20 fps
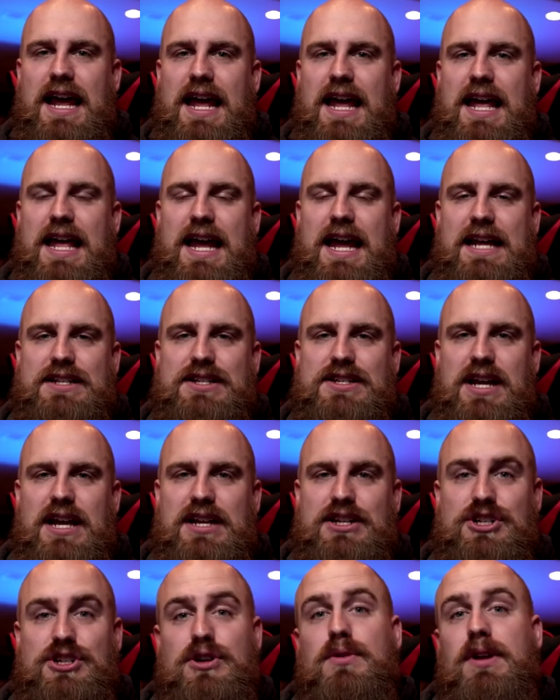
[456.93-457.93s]
it's
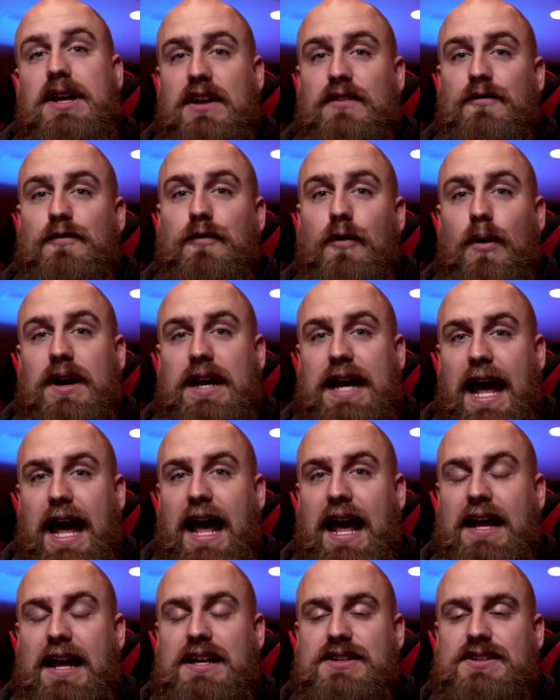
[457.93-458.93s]
it's shooting in
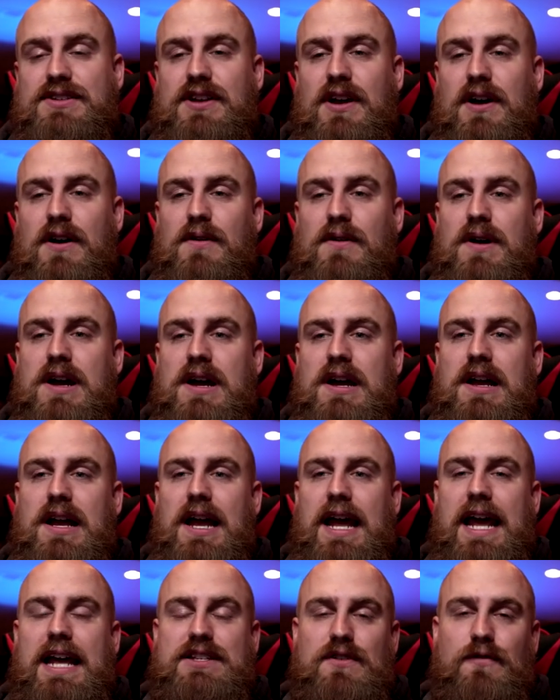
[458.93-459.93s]
4K, so
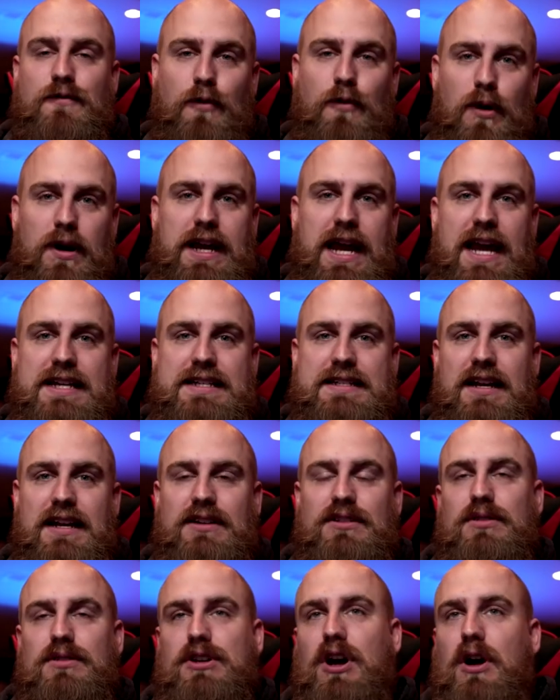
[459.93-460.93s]
it's a 4K
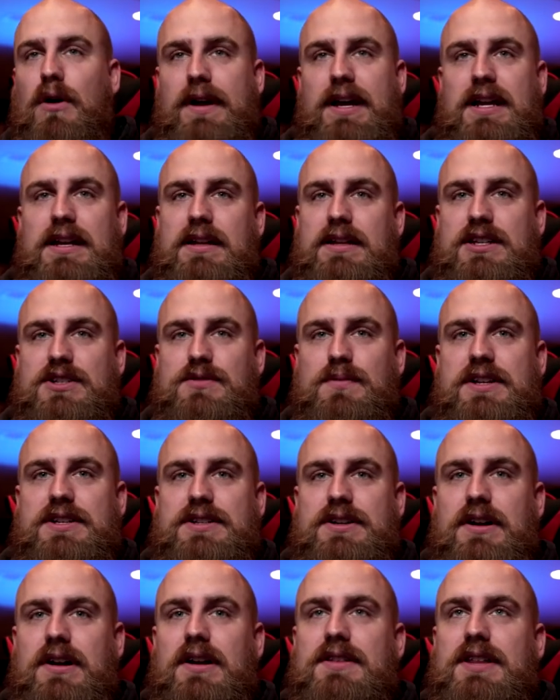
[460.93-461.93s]
signal going into the
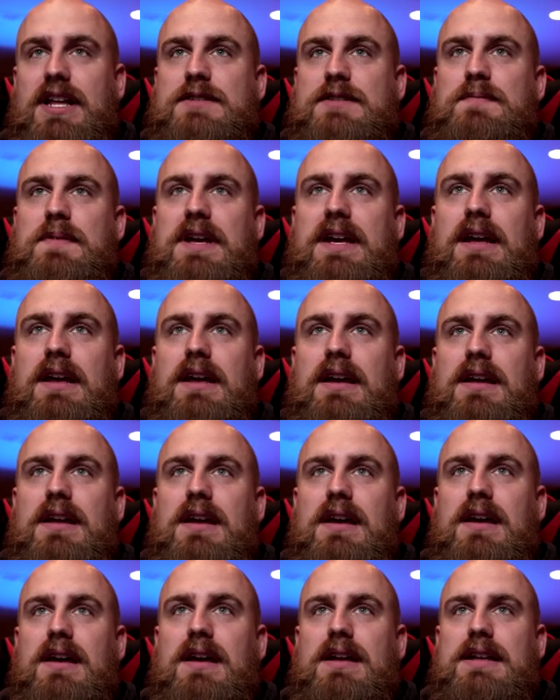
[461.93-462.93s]
switcher that's being
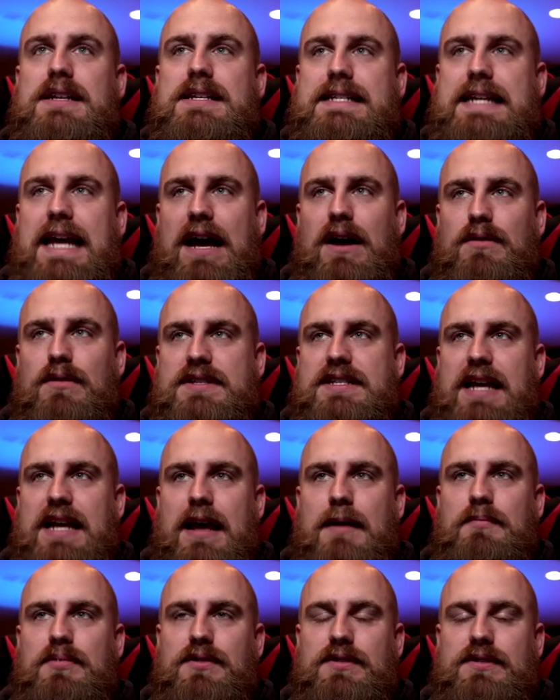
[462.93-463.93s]

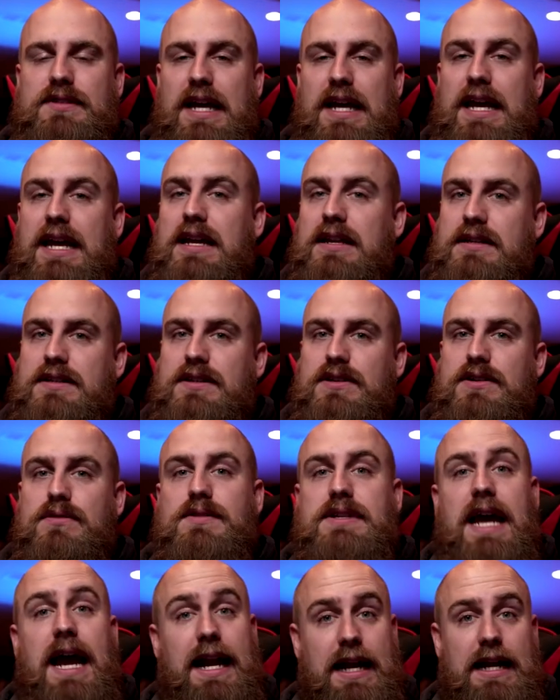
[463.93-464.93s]
downsampled into
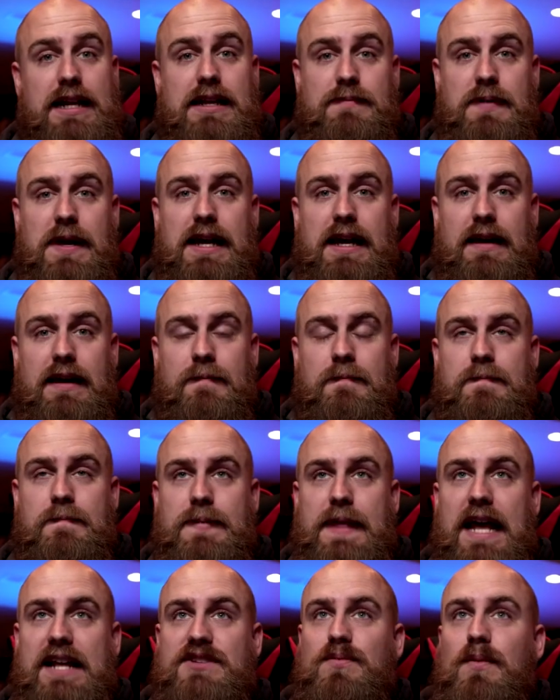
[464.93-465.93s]
1080p.
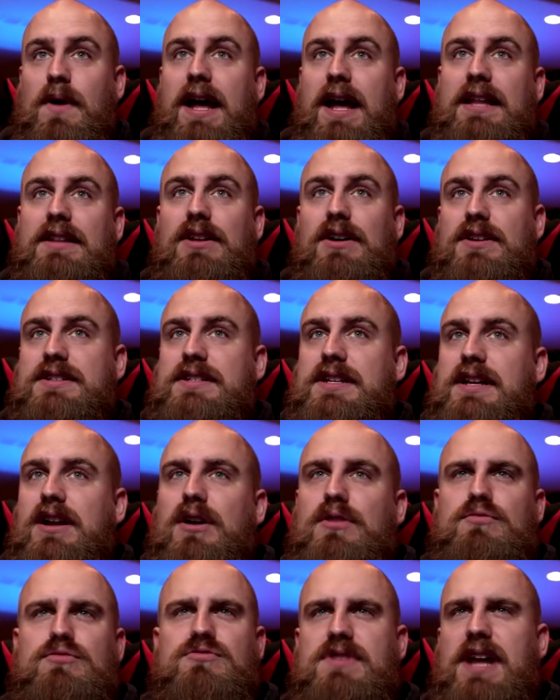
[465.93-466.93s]
That's why it looks you
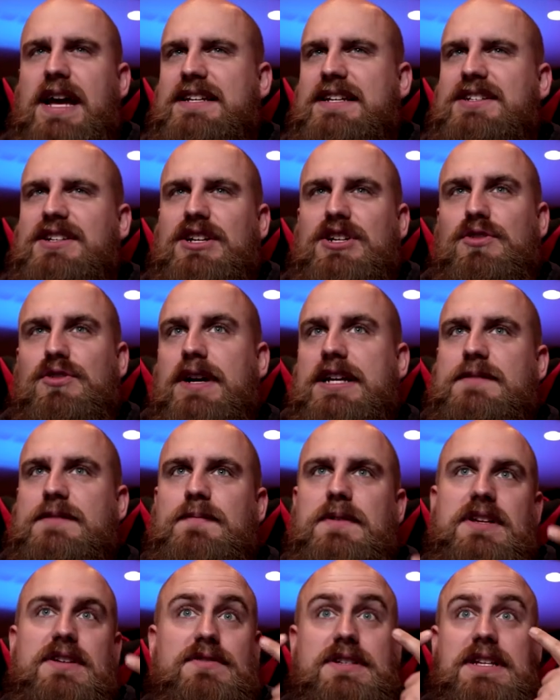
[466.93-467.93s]
know nice and crisp,
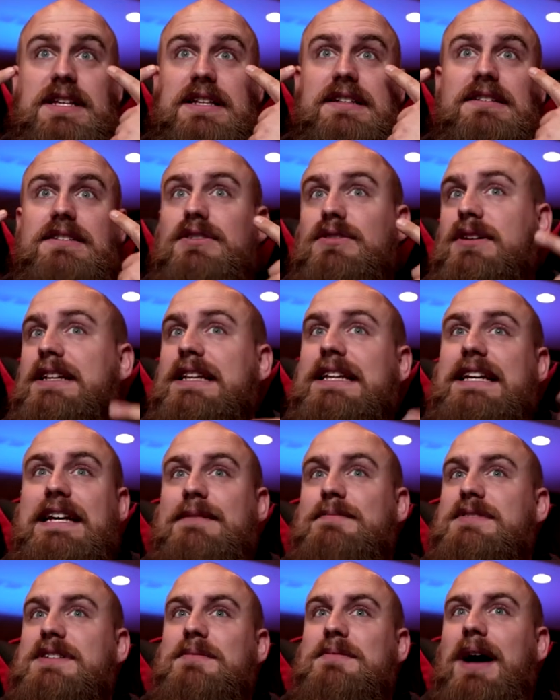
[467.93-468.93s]
and you see the little
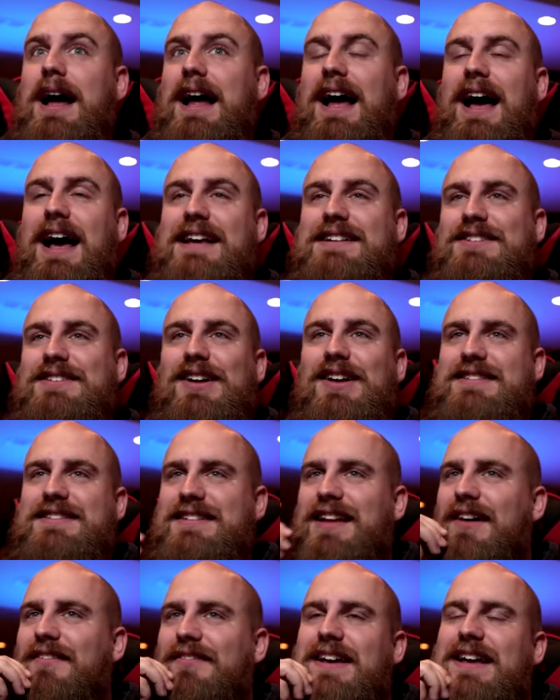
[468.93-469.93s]
gleams in my eyes and all that
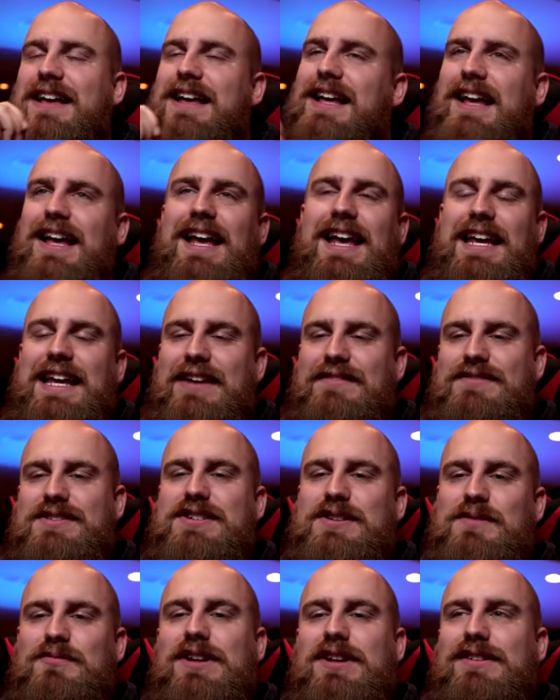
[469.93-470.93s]
stuff. Gives you
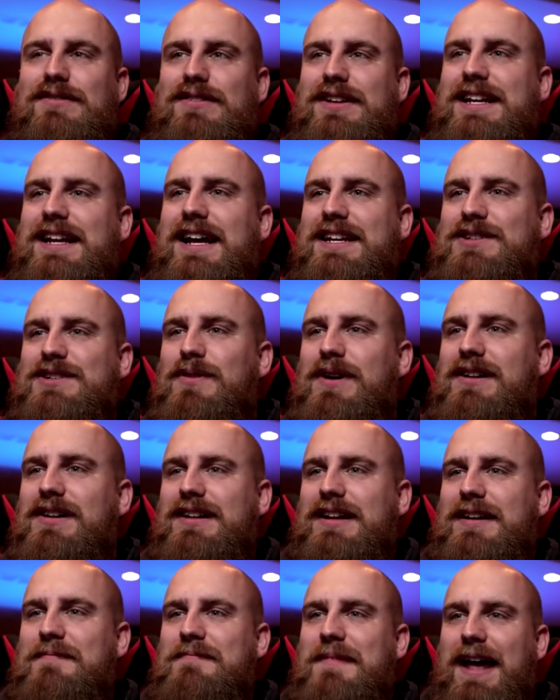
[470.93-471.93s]
some really really nice
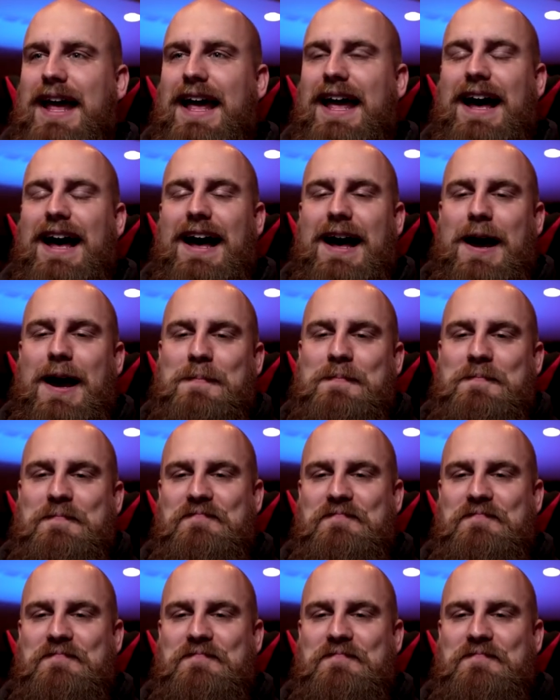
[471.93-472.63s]
quality. Um,